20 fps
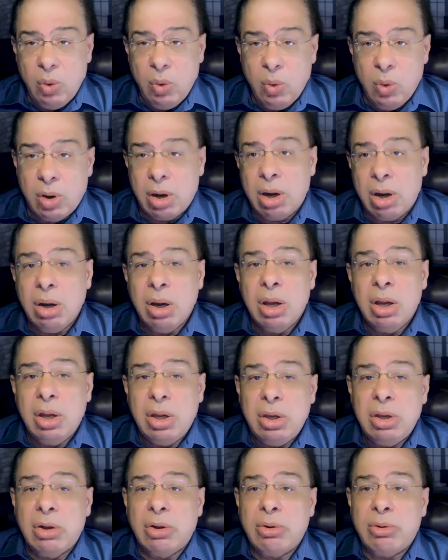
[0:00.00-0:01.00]
or
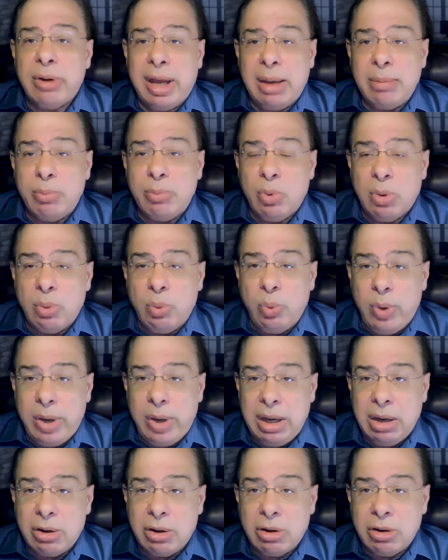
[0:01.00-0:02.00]
you'll create more
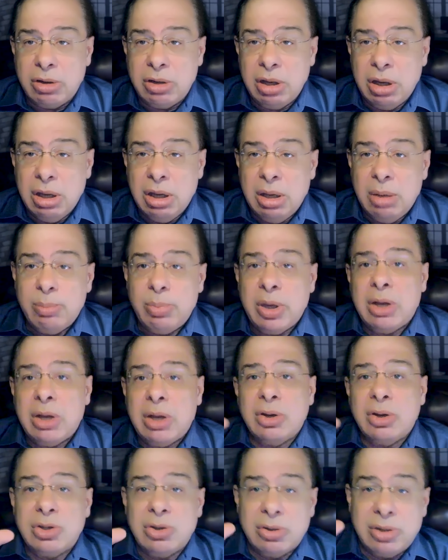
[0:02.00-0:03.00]
weird
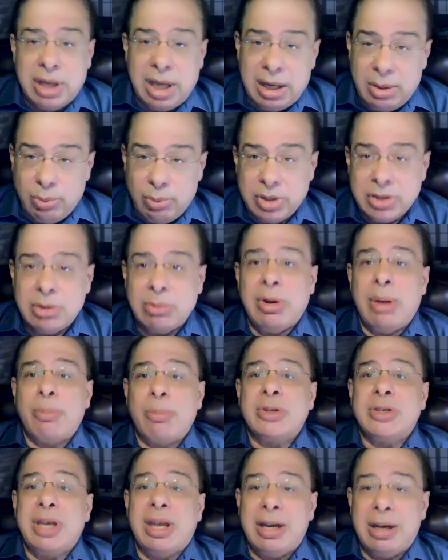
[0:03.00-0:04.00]
because your data wasn't
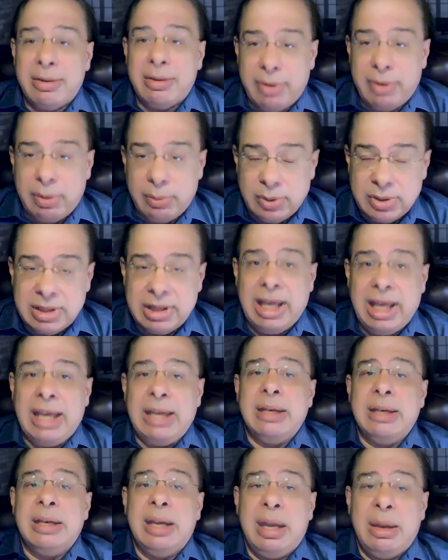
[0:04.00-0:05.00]
representative, it was
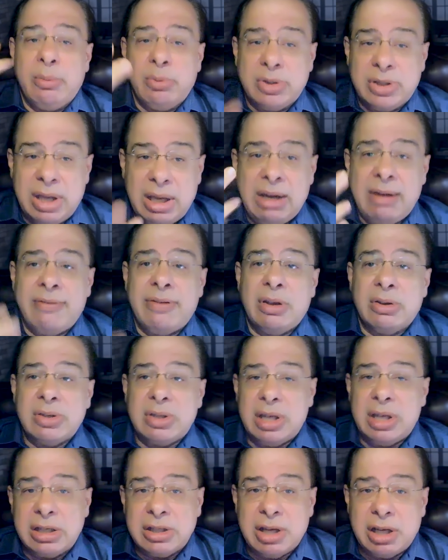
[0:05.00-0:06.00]
latent, it was any of those
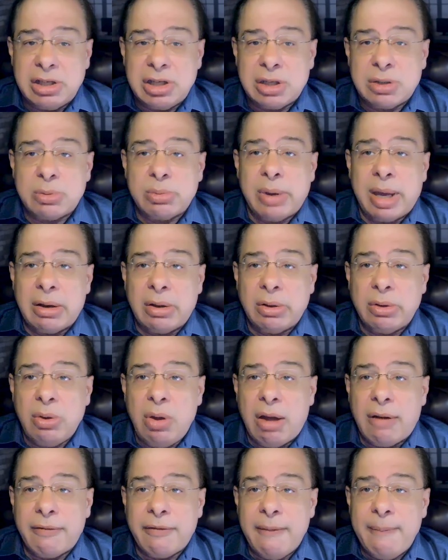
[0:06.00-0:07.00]
things I just rattled
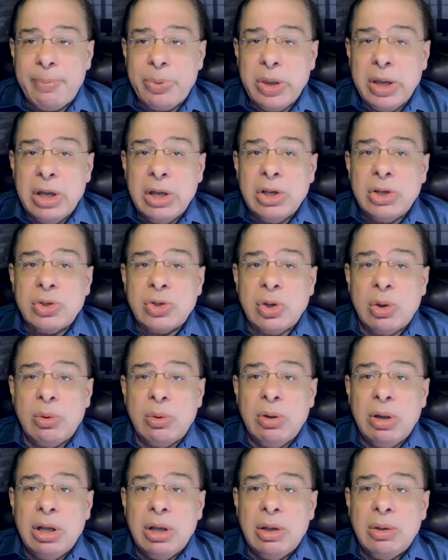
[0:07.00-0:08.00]
off.
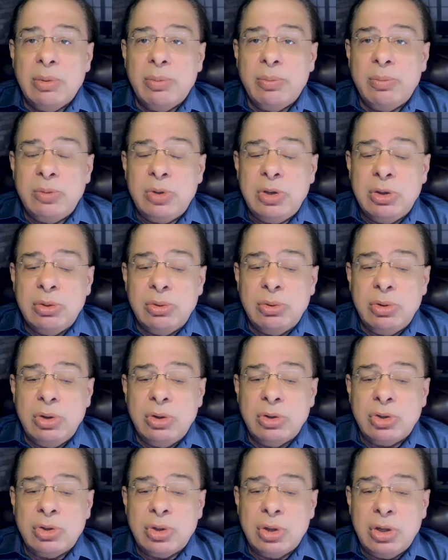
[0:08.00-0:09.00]
So you
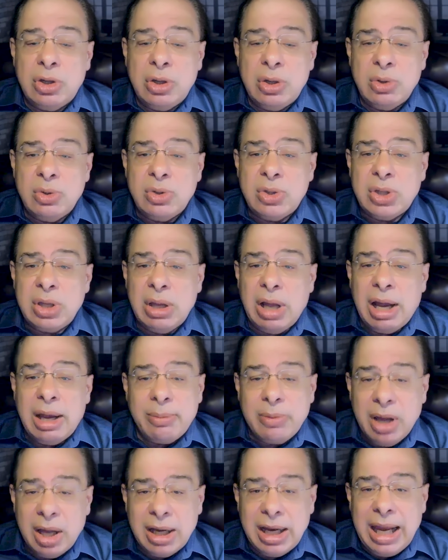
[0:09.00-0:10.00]
you should use I
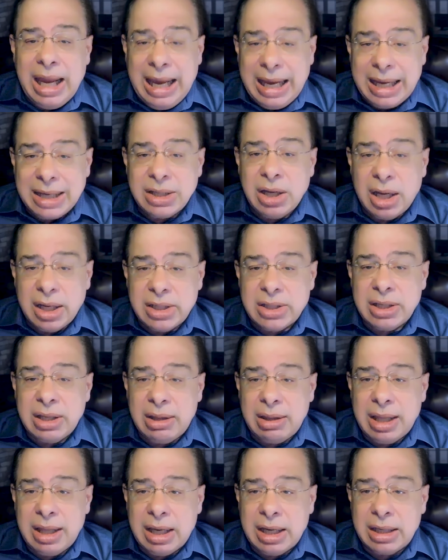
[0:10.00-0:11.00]
am not
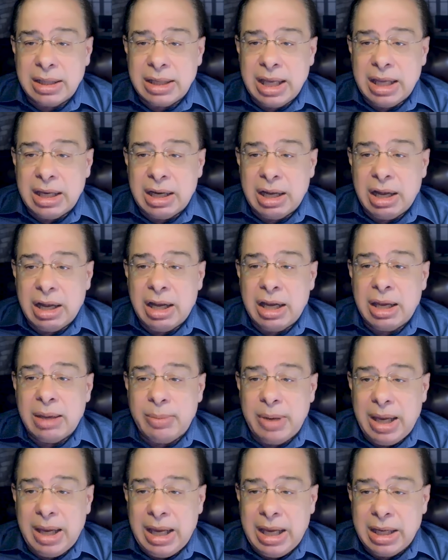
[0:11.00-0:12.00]
anti-synthetic data. I
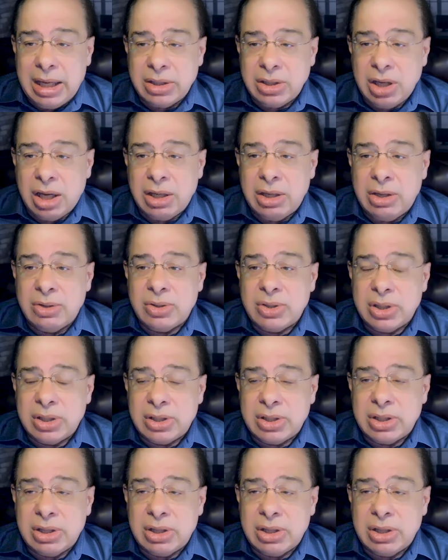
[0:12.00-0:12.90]
am anti-using